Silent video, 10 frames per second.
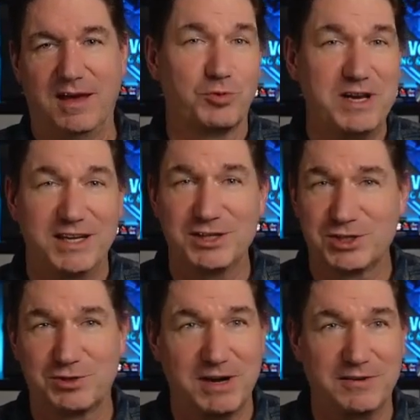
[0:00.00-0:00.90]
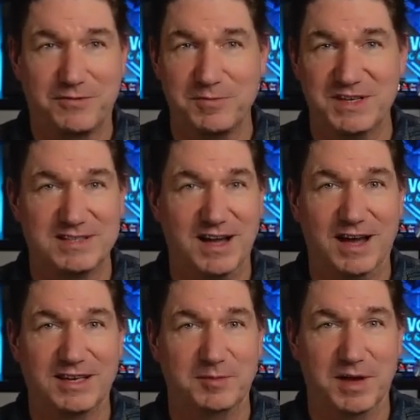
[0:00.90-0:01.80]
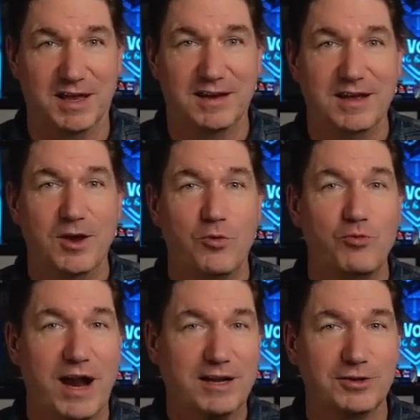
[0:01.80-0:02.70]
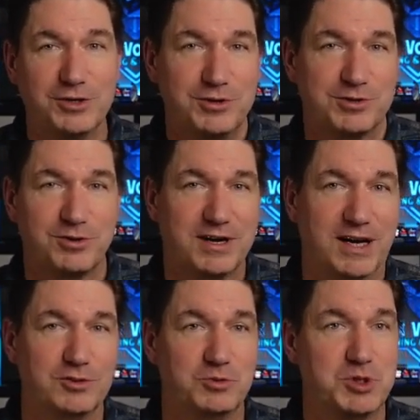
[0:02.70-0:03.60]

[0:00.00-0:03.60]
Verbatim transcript: Reading straight from this document, regular user accounts